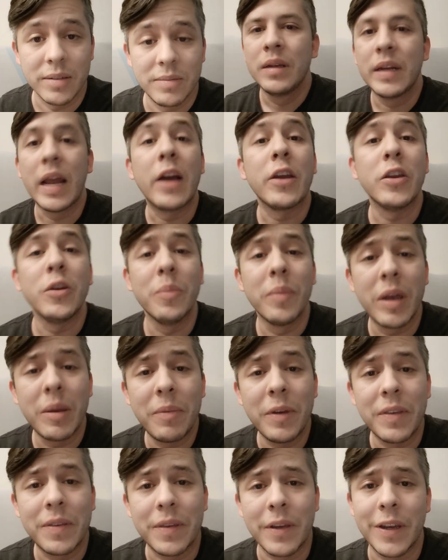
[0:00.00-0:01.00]
Now, you may
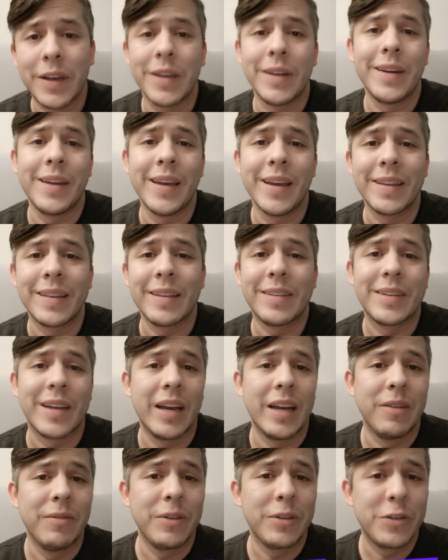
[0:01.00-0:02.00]
be thinking, Nick, that's
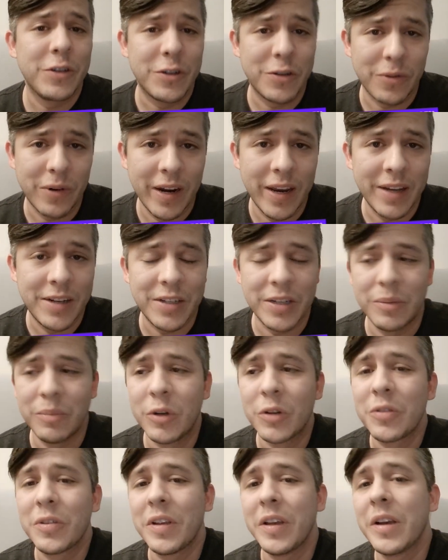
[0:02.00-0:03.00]
kind of a stretch and
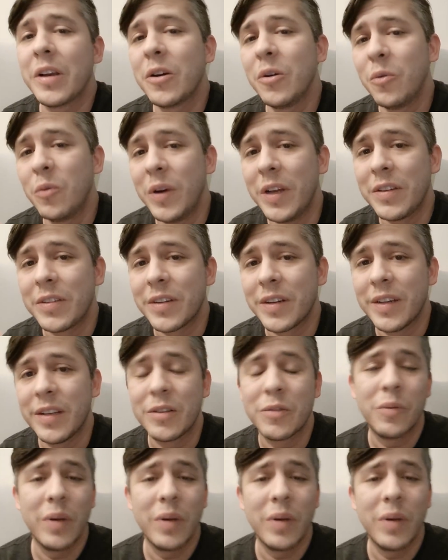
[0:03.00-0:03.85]
mostly a coincidence.